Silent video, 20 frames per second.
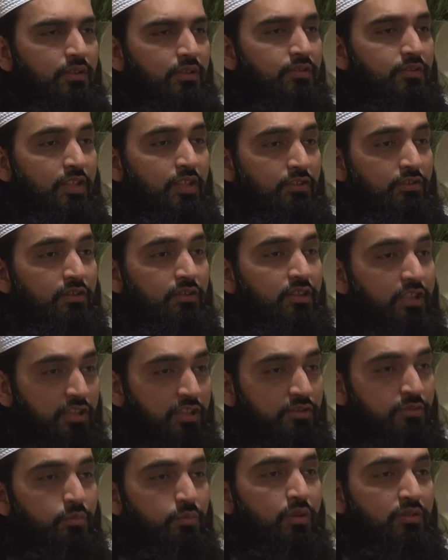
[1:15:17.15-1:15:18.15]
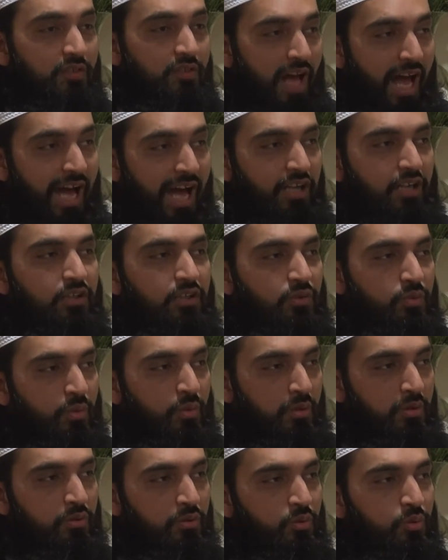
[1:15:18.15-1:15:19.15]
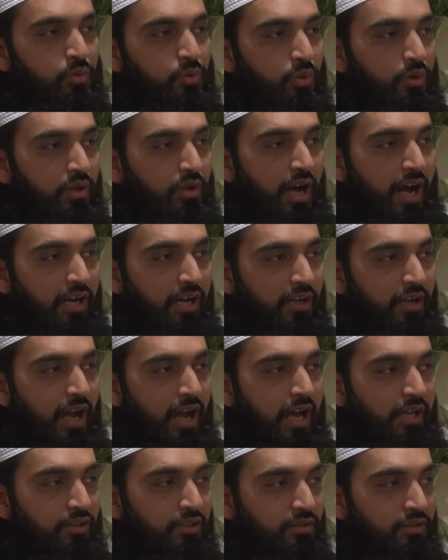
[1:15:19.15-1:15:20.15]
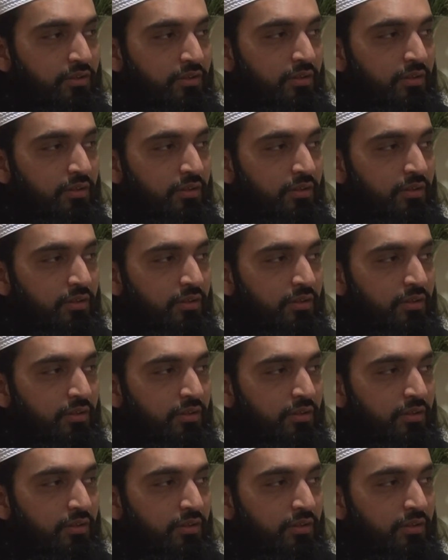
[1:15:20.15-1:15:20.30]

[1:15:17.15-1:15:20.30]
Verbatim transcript: He says this was actual nur and light